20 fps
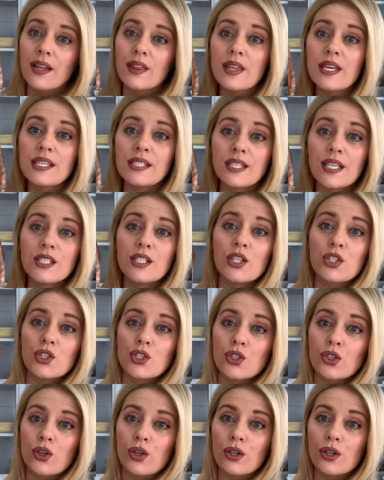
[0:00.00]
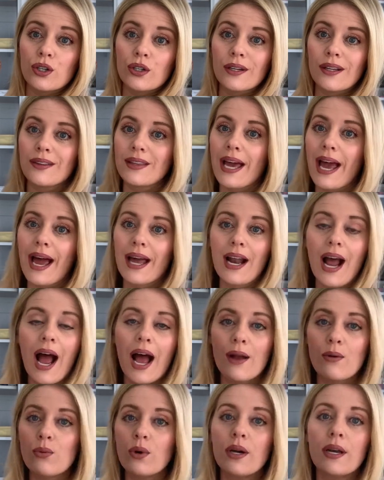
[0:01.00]
This is a skirt that
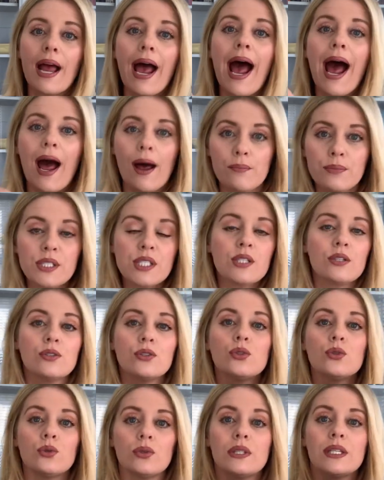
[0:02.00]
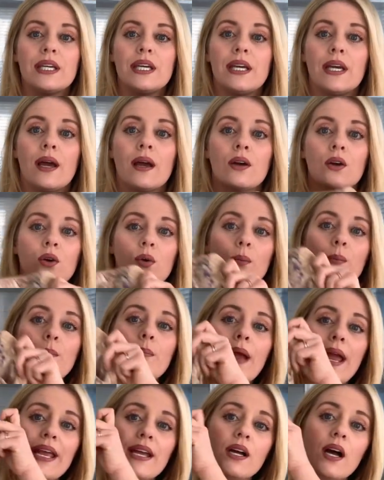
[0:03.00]
I would absolutely
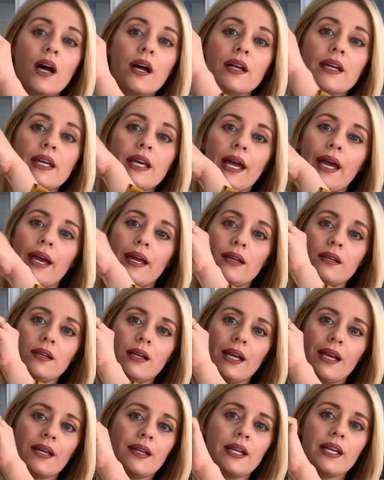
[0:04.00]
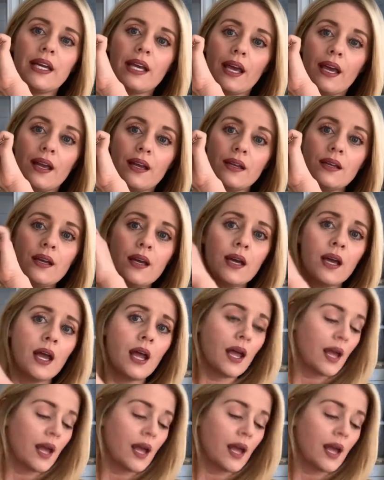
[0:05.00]
make again and again.